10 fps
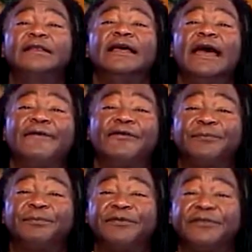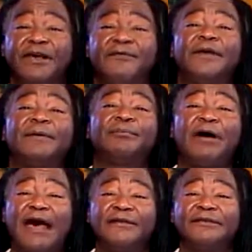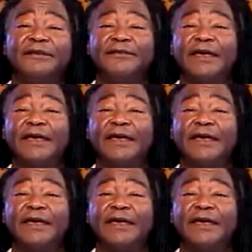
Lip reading: to have a specific positive